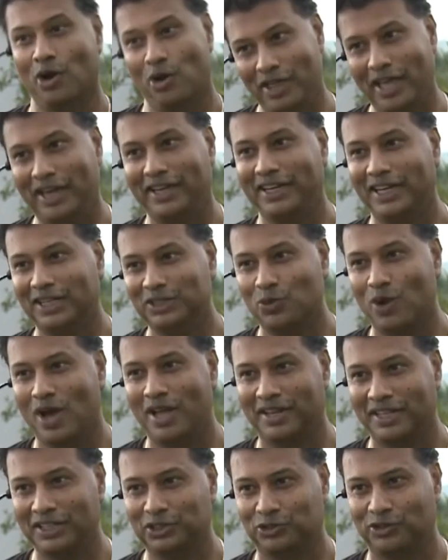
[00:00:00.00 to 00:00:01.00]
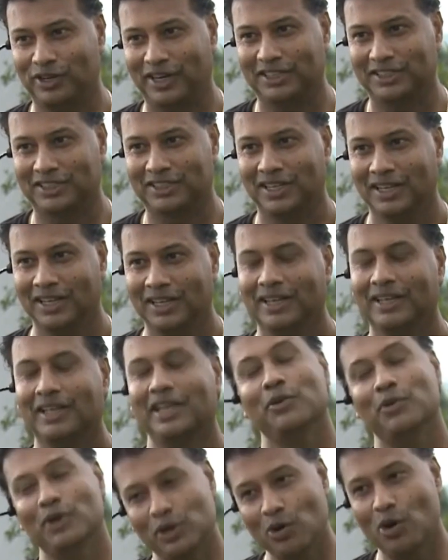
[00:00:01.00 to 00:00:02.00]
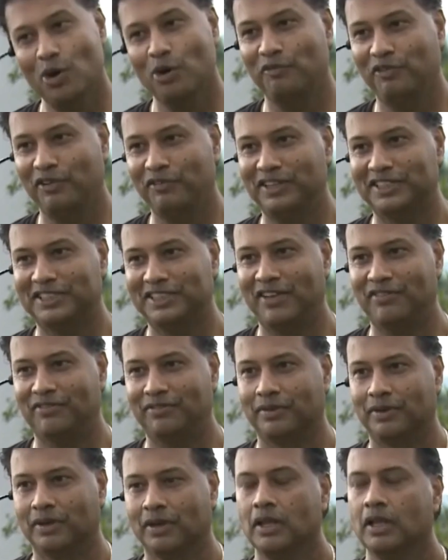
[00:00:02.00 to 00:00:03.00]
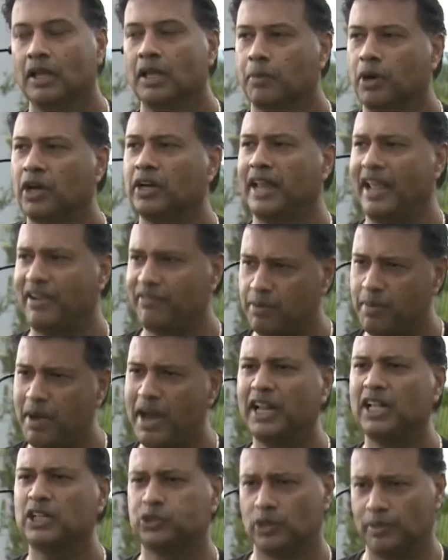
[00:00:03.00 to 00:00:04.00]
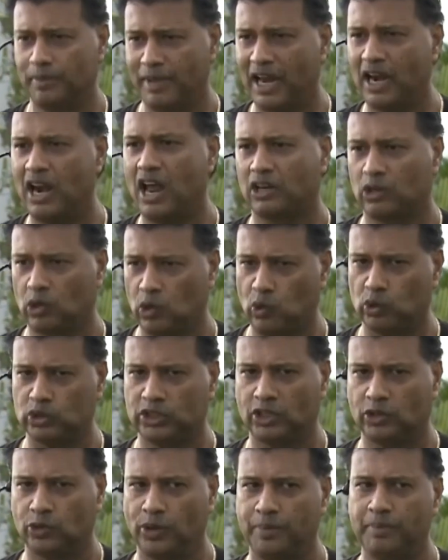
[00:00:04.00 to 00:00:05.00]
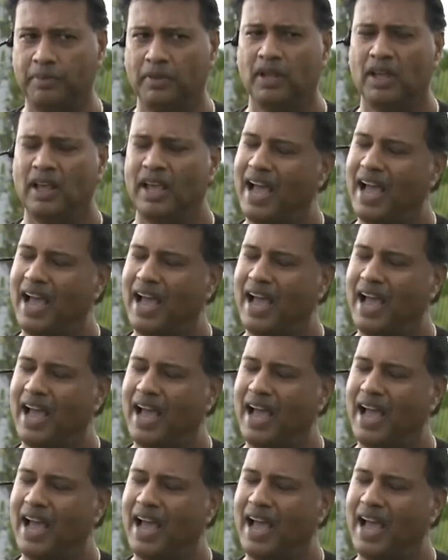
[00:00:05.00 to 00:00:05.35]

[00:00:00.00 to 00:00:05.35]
Now that he has won this race, he will go with 57 but everybody else will be a lot closer to him.